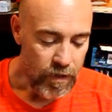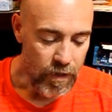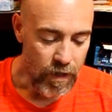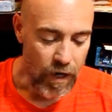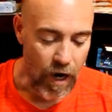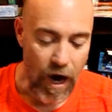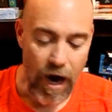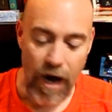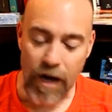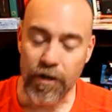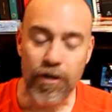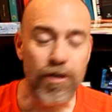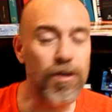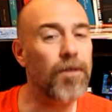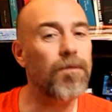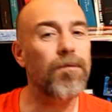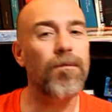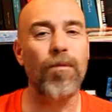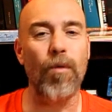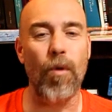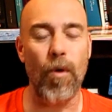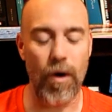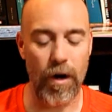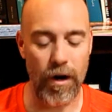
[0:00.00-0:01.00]
Asha
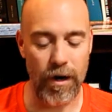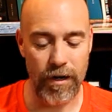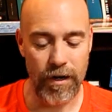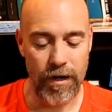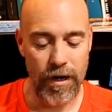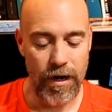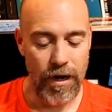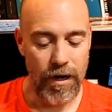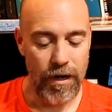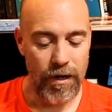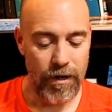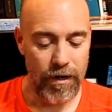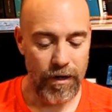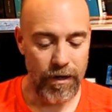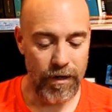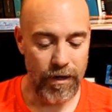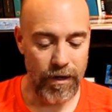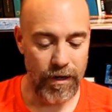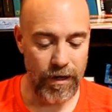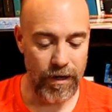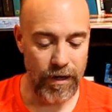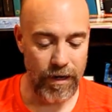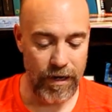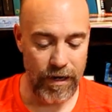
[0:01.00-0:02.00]
4
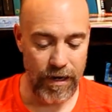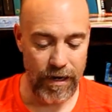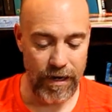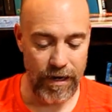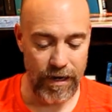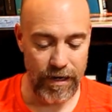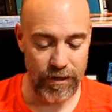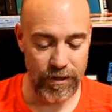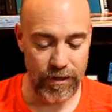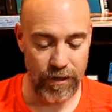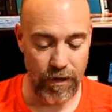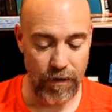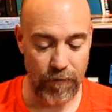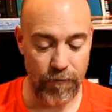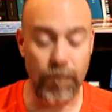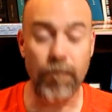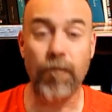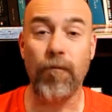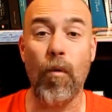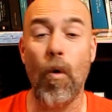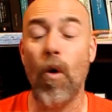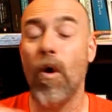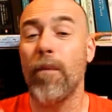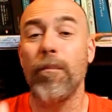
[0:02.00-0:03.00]
is the
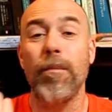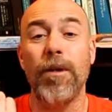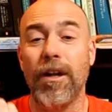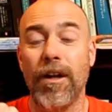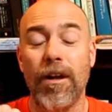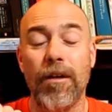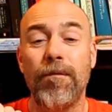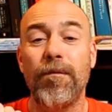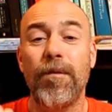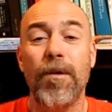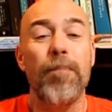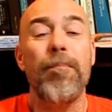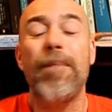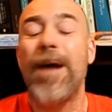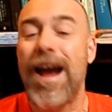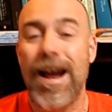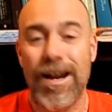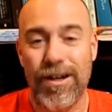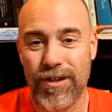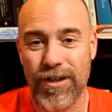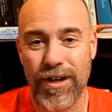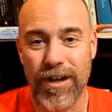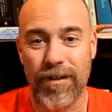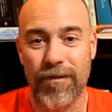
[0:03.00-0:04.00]
formula for
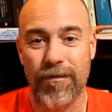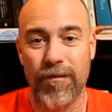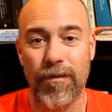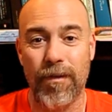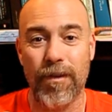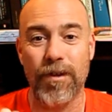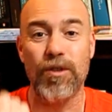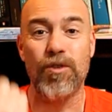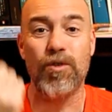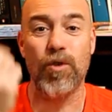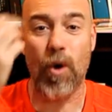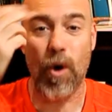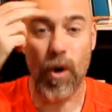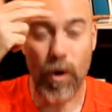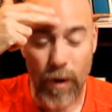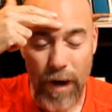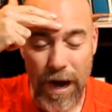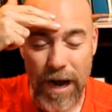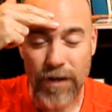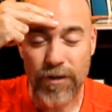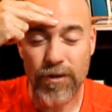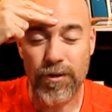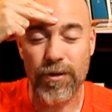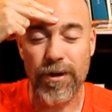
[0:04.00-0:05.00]
magic, for
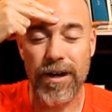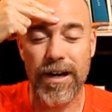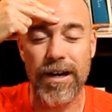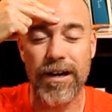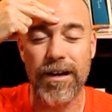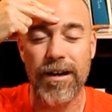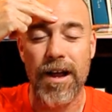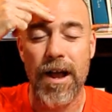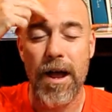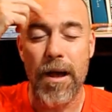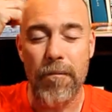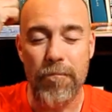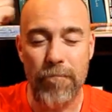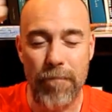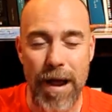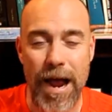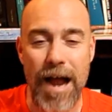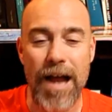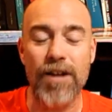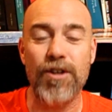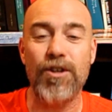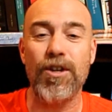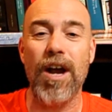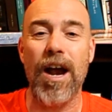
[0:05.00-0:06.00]
Zoroastrian
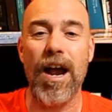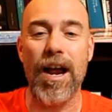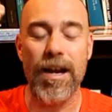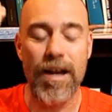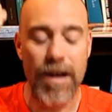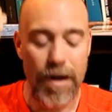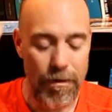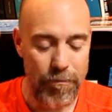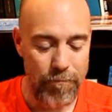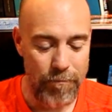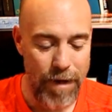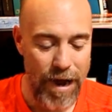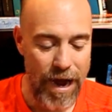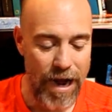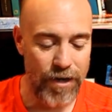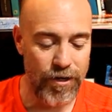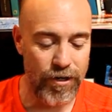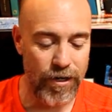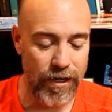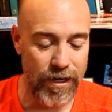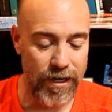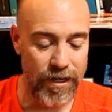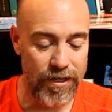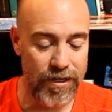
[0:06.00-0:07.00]
magi
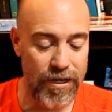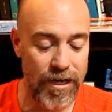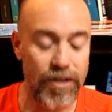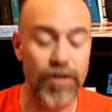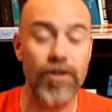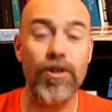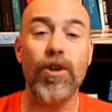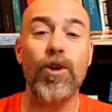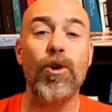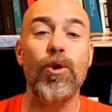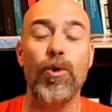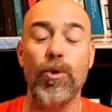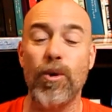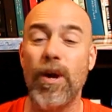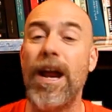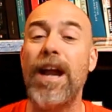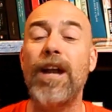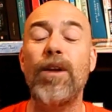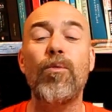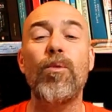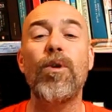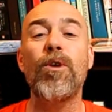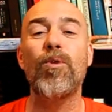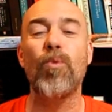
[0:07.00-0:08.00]
magic. It says to
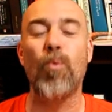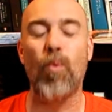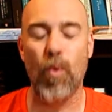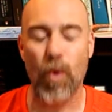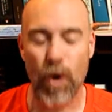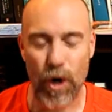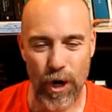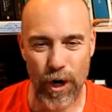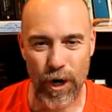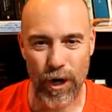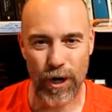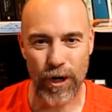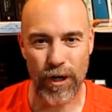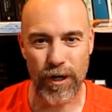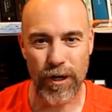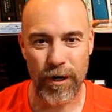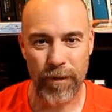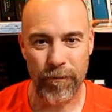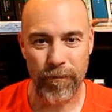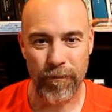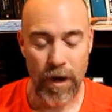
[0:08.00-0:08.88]
create with word.